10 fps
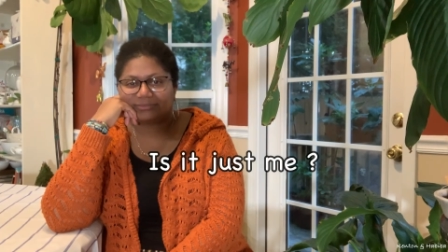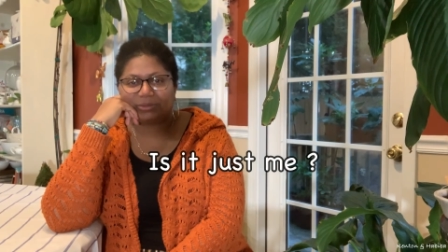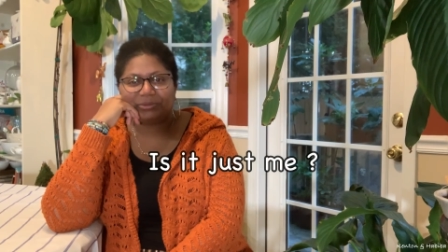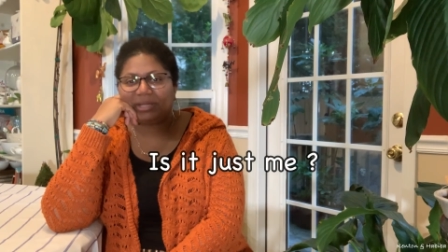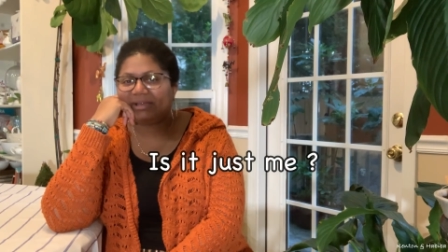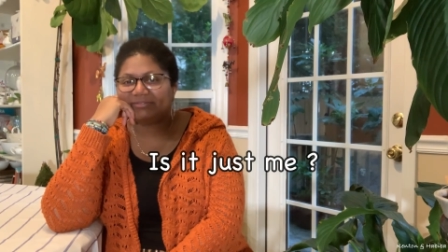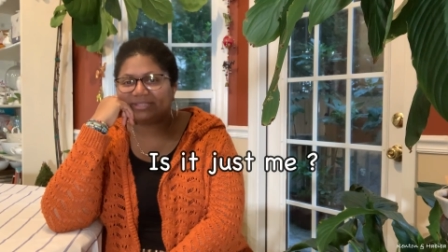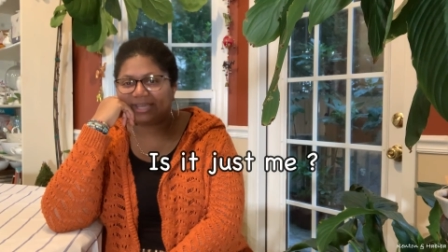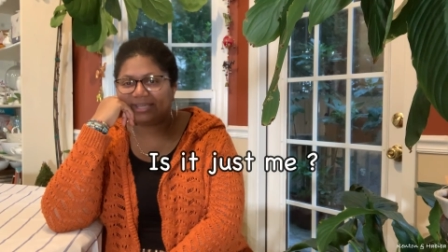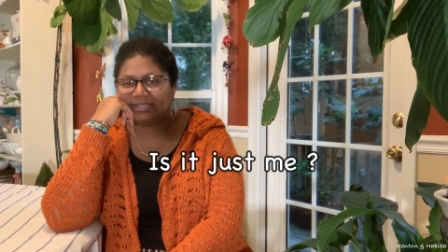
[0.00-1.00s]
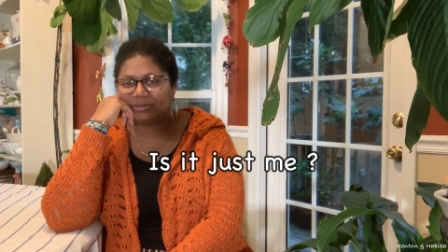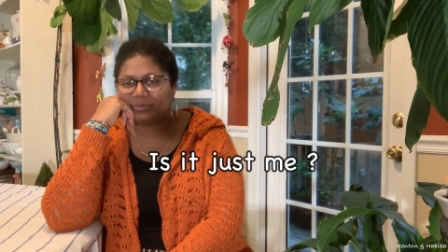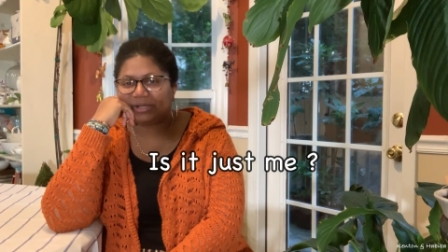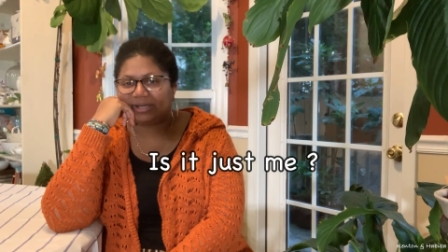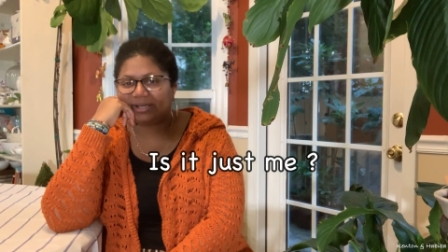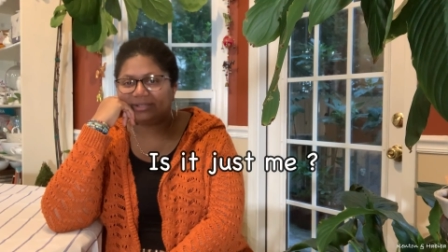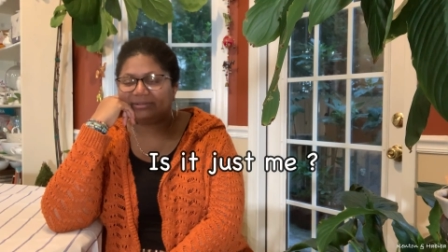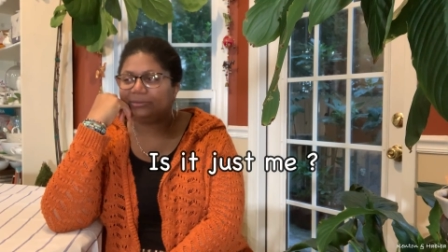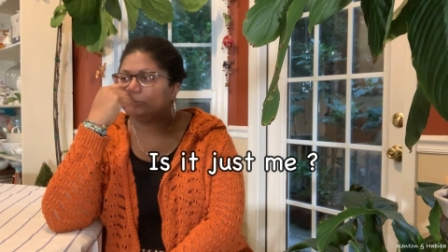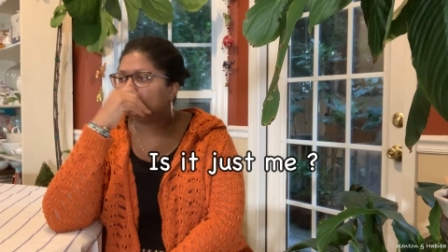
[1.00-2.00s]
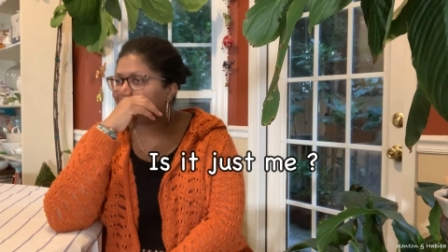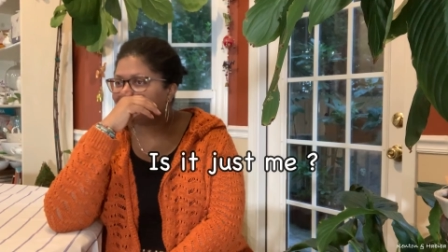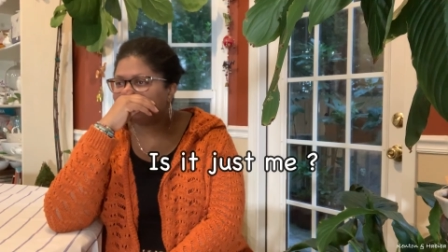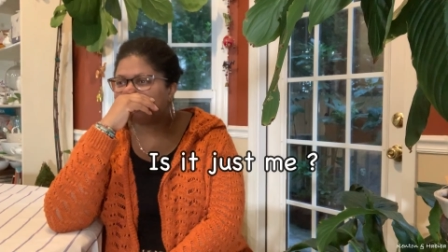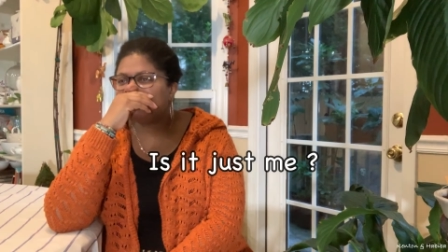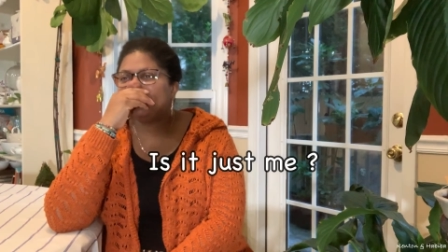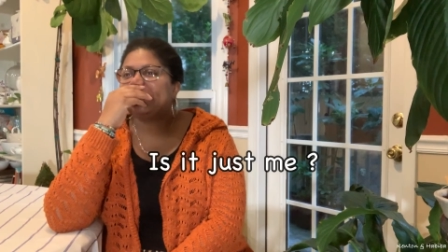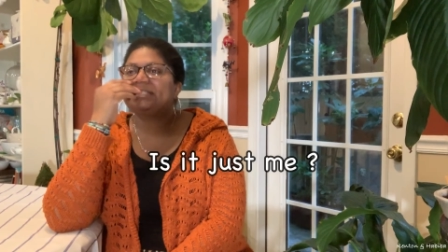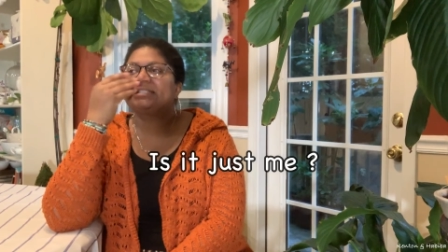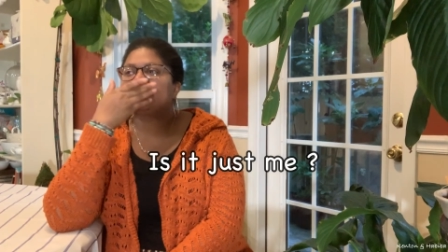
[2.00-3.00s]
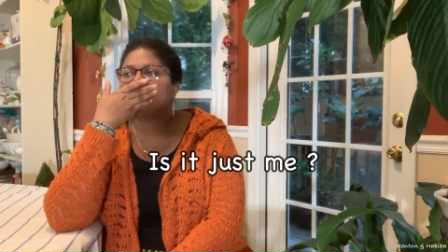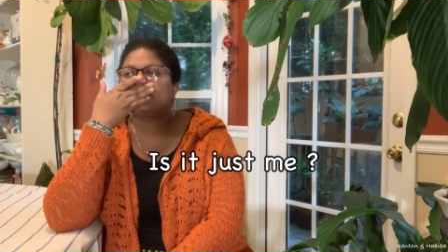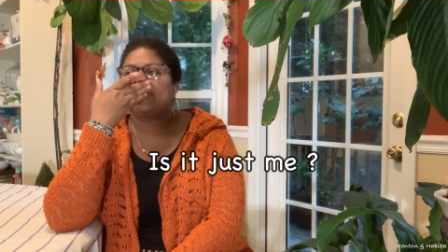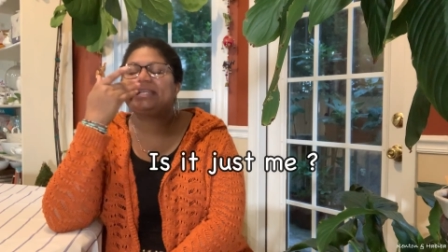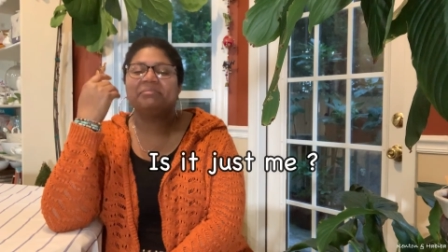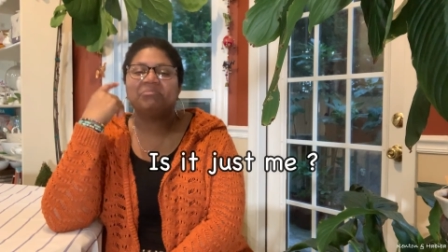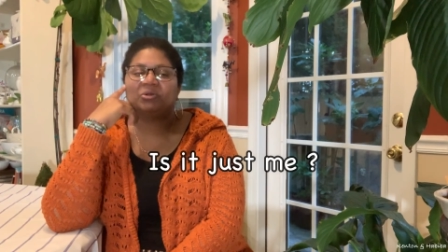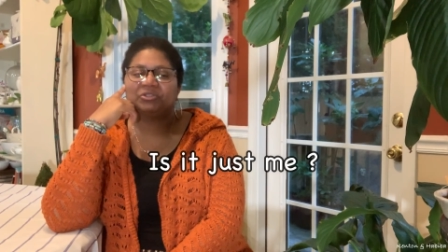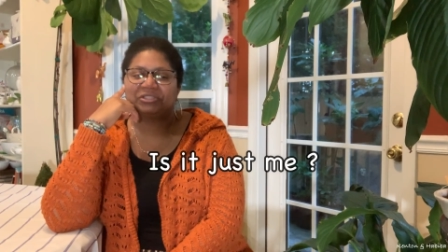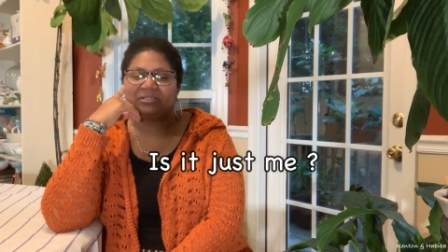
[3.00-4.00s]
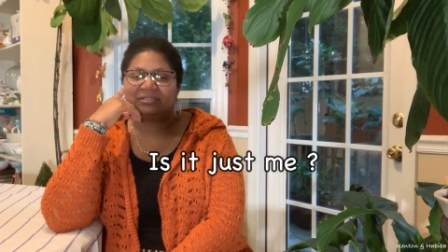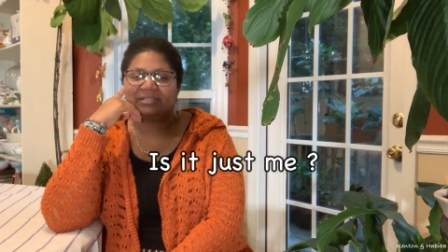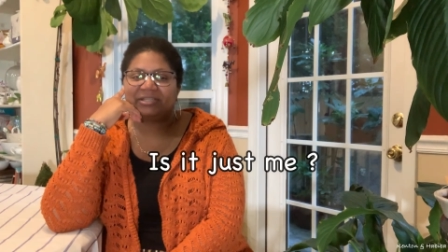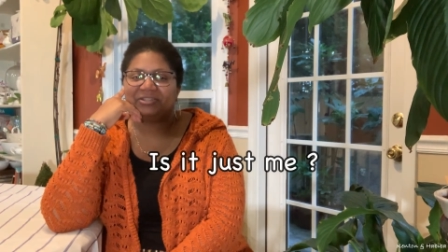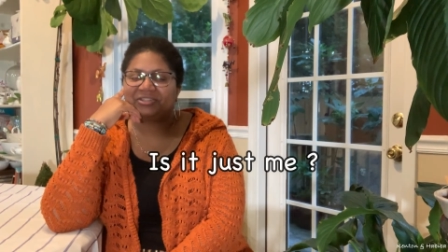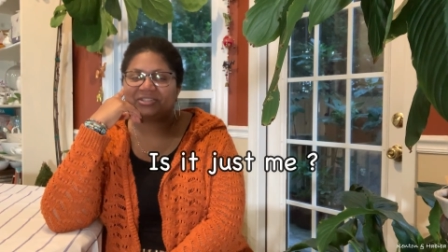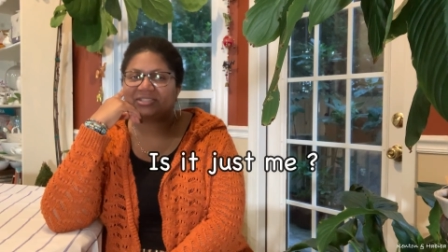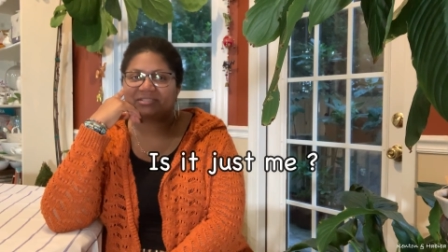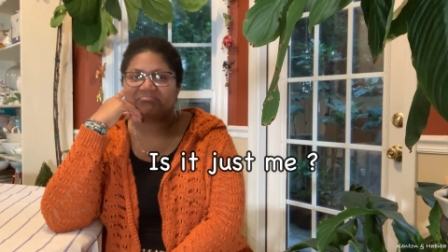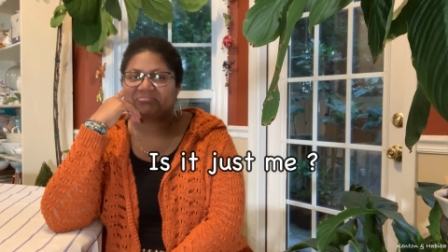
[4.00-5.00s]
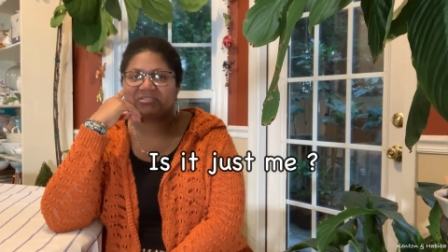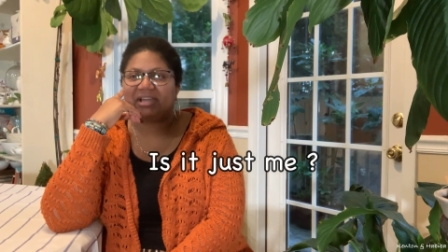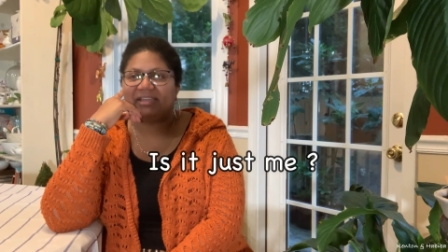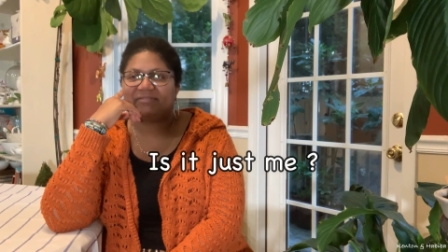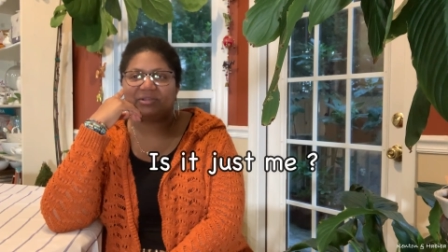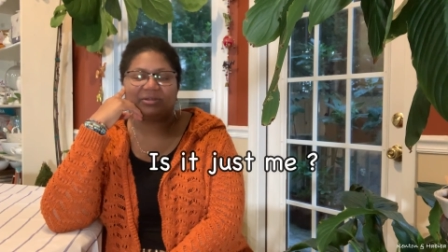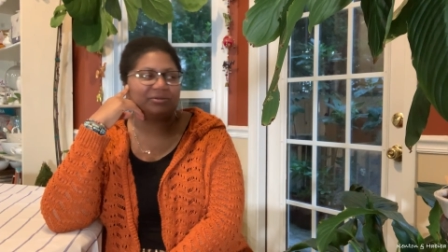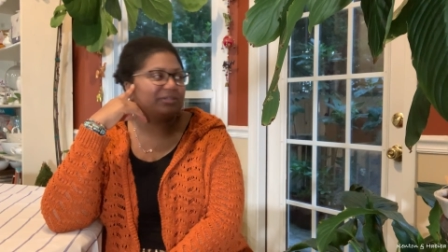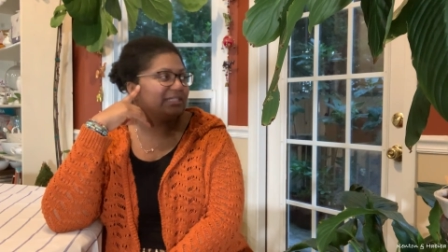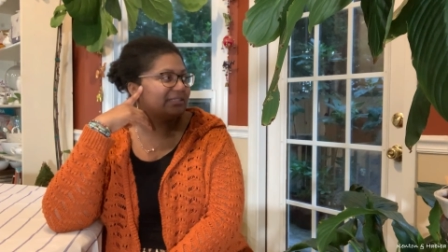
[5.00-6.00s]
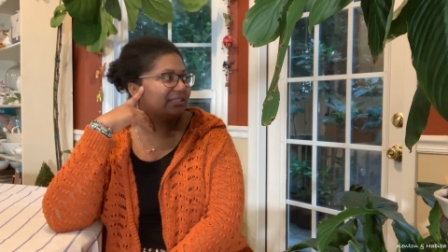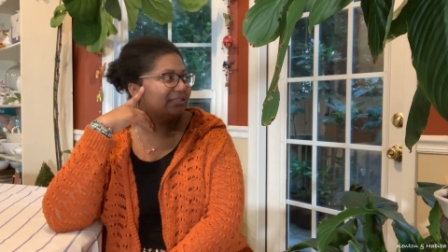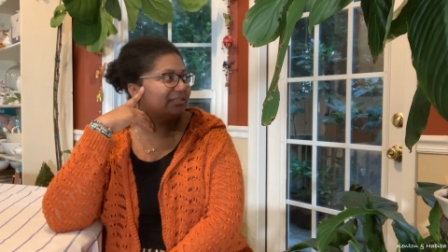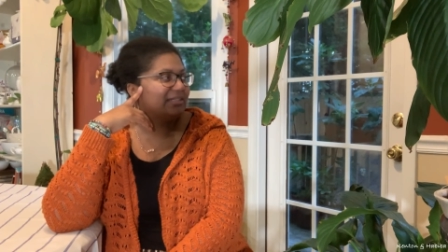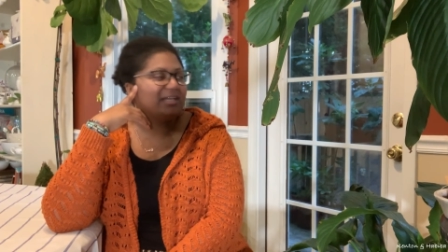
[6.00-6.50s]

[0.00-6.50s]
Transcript: Don't you have days where you just, just get emotional and you just cry for no reason?